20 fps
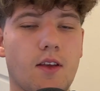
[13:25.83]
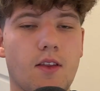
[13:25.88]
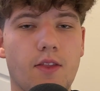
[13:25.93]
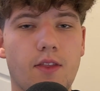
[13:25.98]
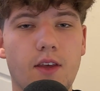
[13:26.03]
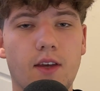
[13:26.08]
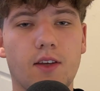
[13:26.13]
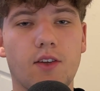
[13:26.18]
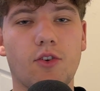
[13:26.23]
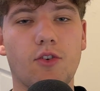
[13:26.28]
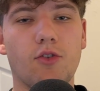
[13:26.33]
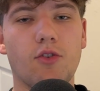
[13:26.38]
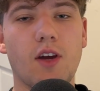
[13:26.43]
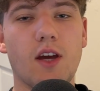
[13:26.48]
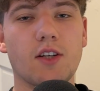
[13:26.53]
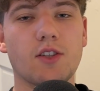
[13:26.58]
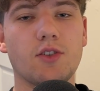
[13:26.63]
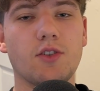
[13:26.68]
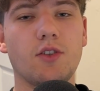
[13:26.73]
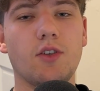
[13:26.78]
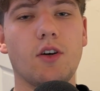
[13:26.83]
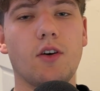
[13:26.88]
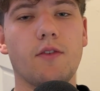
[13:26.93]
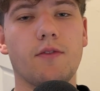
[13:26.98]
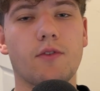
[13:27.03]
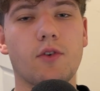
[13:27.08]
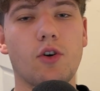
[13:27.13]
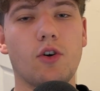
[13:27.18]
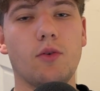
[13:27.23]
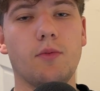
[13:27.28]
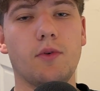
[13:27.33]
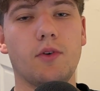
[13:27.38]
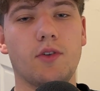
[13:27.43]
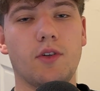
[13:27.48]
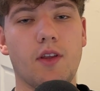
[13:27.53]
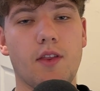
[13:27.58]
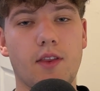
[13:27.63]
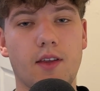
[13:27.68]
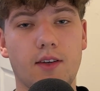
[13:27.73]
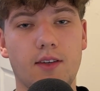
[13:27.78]
The extraction of cobalt
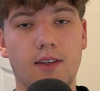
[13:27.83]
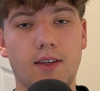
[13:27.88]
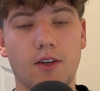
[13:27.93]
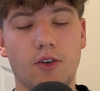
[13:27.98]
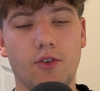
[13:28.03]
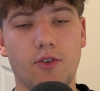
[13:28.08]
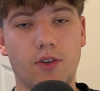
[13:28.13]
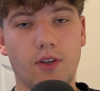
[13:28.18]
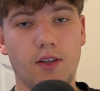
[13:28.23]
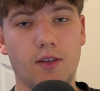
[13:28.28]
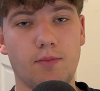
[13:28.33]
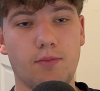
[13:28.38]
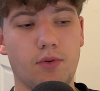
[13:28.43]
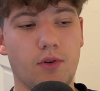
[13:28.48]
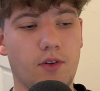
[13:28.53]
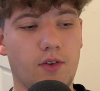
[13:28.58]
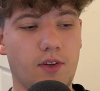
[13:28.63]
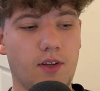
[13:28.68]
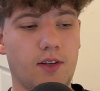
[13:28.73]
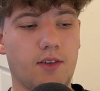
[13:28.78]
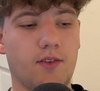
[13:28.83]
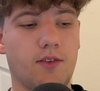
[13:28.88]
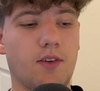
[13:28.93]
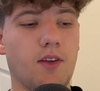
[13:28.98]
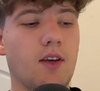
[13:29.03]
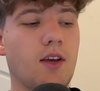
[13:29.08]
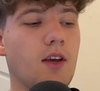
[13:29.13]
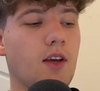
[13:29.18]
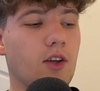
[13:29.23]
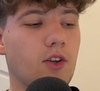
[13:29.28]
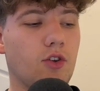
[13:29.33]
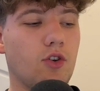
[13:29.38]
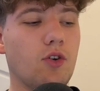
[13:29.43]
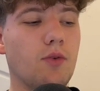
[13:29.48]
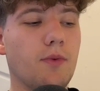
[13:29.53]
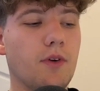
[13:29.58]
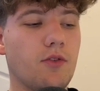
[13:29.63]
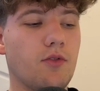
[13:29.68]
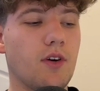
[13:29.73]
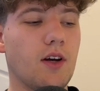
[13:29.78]
in the DRC presents
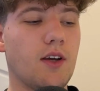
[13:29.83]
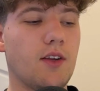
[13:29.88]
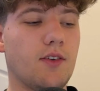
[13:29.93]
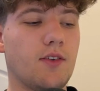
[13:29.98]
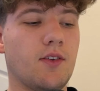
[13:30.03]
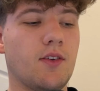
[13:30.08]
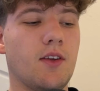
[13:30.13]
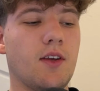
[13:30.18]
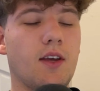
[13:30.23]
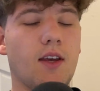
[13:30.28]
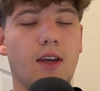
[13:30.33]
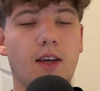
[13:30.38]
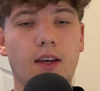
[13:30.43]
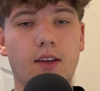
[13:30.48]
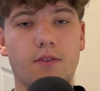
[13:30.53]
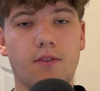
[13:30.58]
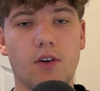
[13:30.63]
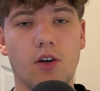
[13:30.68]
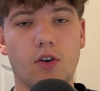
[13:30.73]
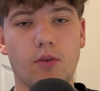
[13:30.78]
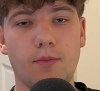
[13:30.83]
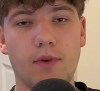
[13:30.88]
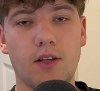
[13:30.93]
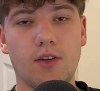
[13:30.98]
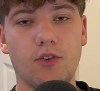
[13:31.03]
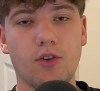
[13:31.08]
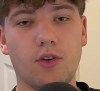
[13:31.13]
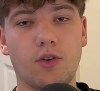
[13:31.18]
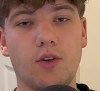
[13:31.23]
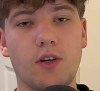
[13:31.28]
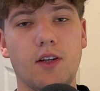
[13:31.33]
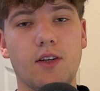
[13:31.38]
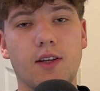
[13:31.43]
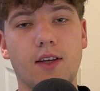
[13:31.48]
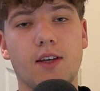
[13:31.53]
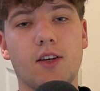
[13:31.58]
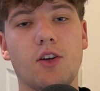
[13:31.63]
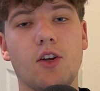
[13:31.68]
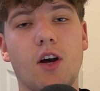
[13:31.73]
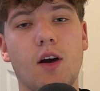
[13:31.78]
human rights, environmental, and
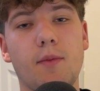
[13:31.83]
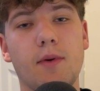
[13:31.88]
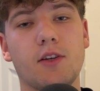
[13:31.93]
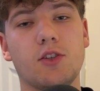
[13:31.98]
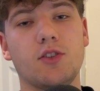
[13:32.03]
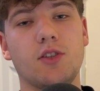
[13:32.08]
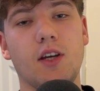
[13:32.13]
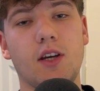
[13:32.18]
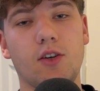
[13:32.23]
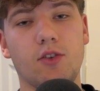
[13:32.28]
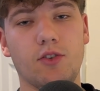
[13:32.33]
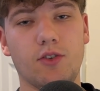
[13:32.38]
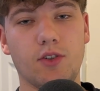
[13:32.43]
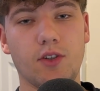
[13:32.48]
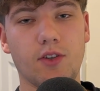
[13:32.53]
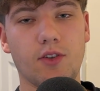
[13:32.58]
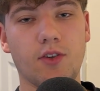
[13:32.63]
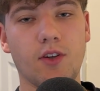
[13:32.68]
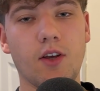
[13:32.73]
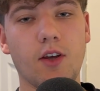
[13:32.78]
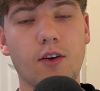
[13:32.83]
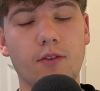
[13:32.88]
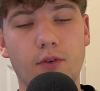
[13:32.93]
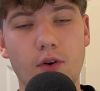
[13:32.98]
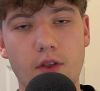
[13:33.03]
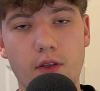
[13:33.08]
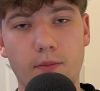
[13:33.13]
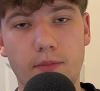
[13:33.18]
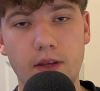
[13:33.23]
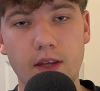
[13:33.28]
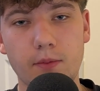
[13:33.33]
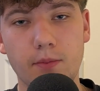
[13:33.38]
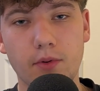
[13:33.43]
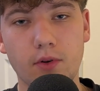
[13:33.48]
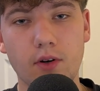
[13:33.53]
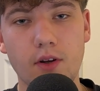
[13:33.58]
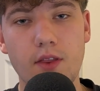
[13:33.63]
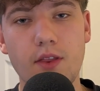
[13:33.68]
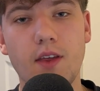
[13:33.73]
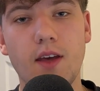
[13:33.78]
economic challenges for the
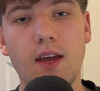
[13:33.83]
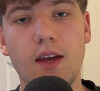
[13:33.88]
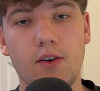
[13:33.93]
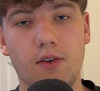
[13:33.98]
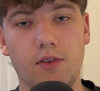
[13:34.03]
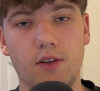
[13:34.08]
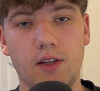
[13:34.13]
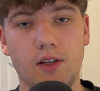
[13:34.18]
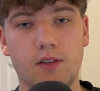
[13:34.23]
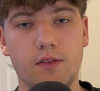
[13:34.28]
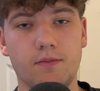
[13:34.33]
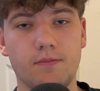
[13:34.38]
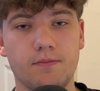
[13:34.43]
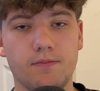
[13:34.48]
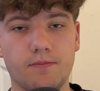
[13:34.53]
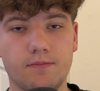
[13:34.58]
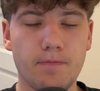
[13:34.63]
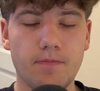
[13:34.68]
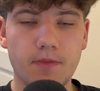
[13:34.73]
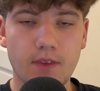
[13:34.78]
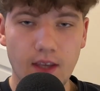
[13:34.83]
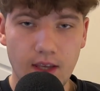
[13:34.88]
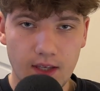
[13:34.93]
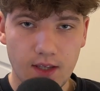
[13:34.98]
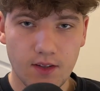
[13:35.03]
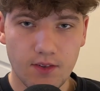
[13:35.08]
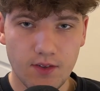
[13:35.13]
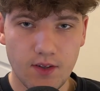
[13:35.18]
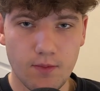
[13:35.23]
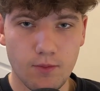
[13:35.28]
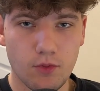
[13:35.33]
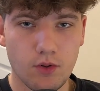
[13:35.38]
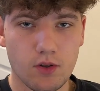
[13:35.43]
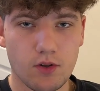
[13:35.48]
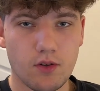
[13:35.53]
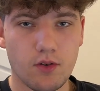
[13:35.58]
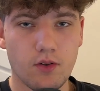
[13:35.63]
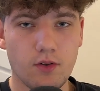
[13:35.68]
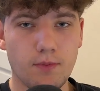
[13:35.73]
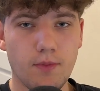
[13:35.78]
people in the area. ASM
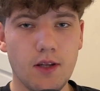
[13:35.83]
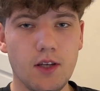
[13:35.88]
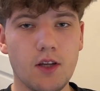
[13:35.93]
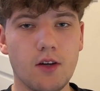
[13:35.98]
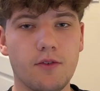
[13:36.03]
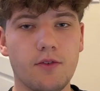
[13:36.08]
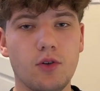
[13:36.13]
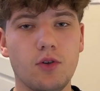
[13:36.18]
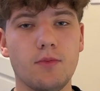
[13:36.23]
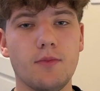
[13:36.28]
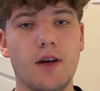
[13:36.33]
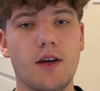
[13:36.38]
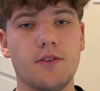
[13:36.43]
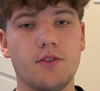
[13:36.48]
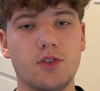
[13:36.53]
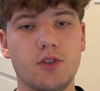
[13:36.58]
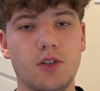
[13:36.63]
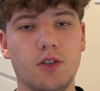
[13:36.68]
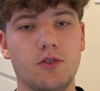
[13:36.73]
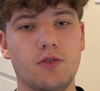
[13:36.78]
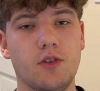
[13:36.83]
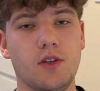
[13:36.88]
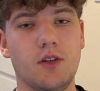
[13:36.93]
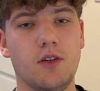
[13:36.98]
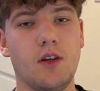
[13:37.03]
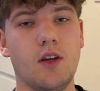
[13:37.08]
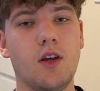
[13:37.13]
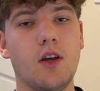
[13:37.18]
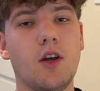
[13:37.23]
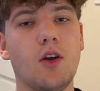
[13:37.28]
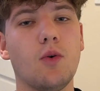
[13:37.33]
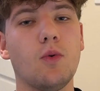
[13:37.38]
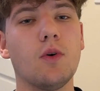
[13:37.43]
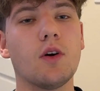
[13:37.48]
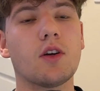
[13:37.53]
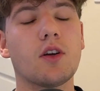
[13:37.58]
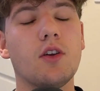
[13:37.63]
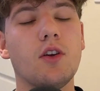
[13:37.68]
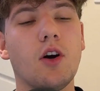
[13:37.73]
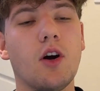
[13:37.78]
workers, many of whom have children,
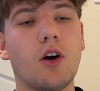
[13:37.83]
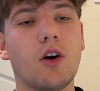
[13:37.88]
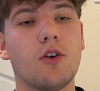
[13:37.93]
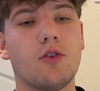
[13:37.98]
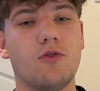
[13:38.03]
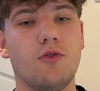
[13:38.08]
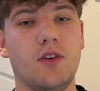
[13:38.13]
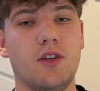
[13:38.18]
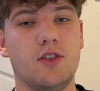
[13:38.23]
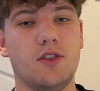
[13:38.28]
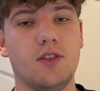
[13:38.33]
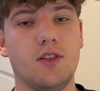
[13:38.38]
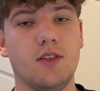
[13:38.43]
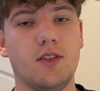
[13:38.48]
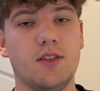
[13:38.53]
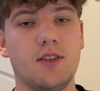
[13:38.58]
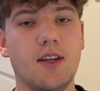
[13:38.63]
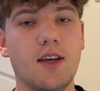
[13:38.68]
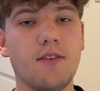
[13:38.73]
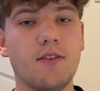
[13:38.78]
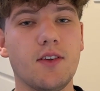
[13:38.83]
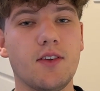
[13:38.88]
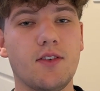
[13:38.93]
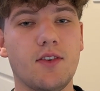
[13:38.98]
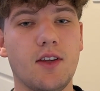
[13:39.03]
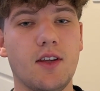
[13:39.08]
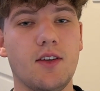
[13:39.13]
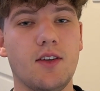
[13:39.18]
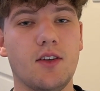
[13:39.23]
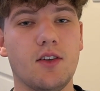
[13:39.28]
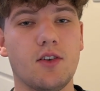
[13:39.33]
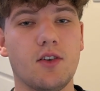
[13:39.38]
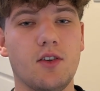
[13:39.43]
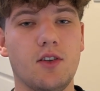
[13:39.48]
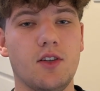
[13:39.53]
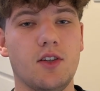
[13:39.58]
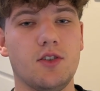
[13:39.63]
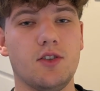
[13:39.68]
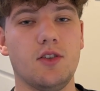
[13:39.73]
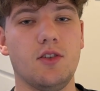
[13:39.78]
work in heart-wrenching, devastating
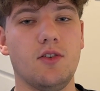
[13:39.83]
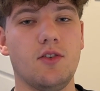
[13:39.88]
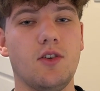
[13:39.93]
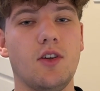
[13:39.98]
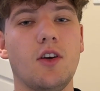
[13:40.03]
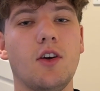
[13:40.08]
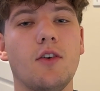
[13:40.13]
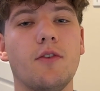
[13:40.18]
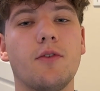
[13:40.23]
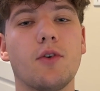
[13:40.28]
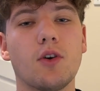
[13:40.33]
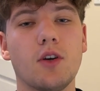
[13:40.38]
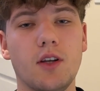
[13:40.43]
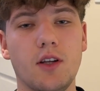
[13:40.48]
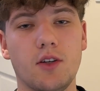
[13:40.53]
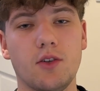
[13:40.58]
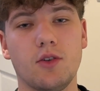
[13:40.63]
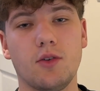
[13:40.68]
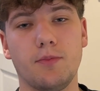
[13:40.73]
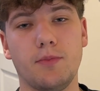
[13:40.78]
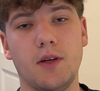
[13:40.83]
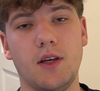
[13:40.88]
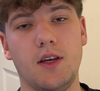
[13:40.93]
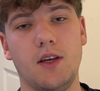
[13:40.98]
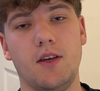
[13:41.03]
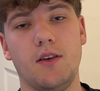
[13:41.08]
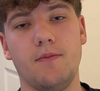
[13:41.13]
conditions for little pay.